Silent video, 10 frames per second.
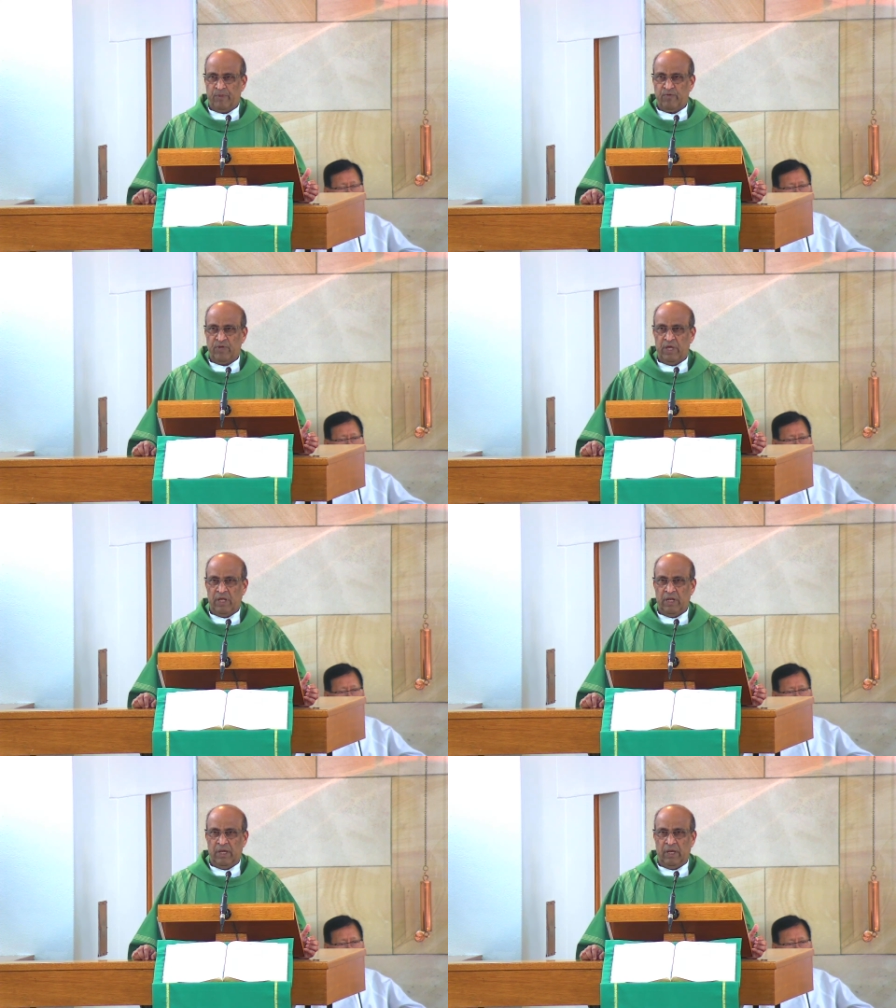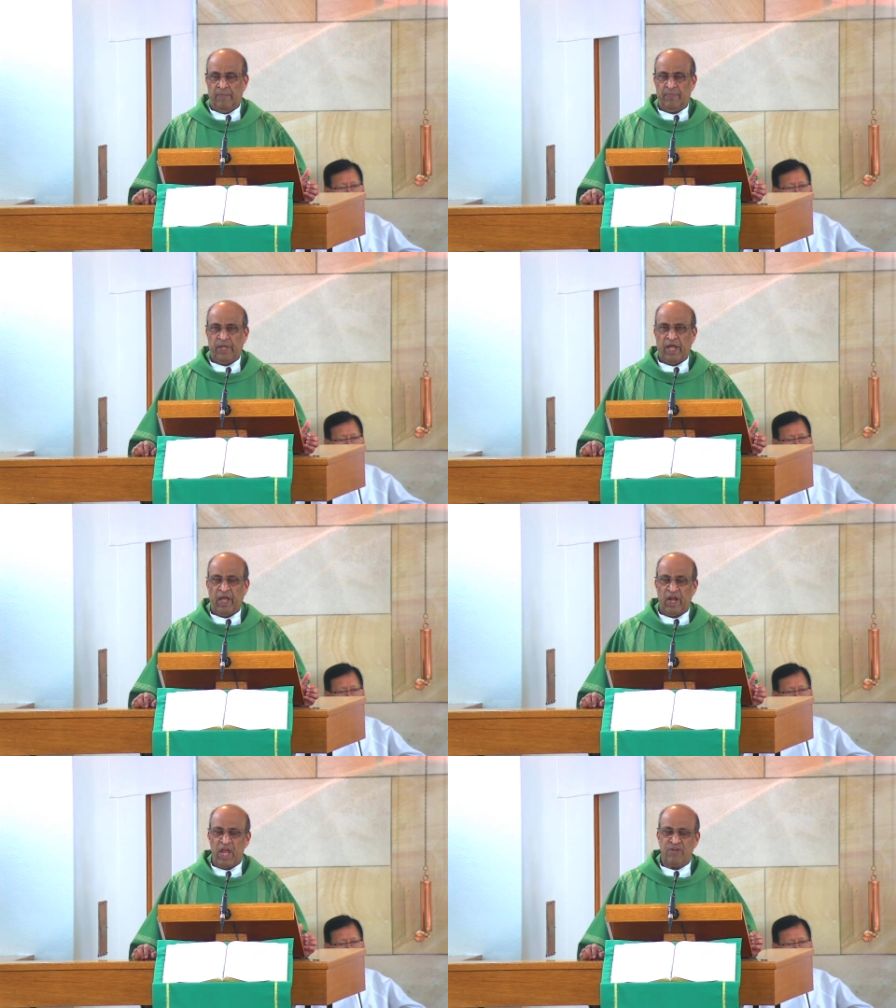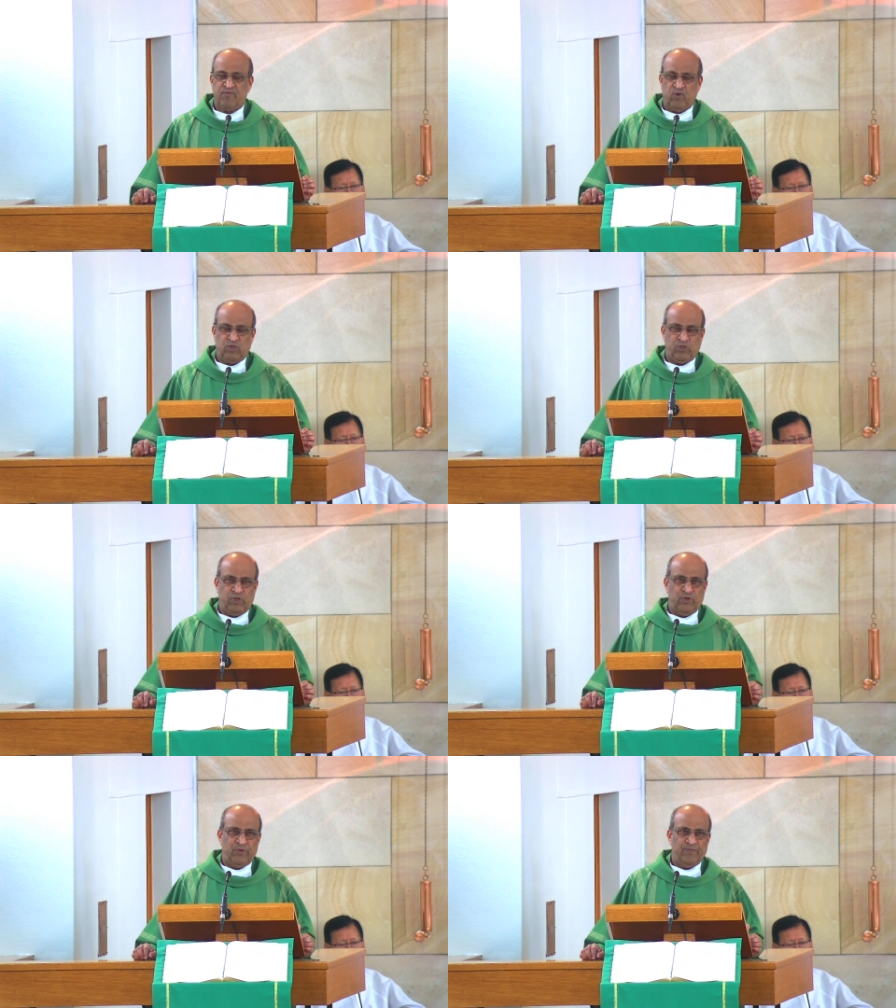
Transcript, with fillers: feel grateful to you.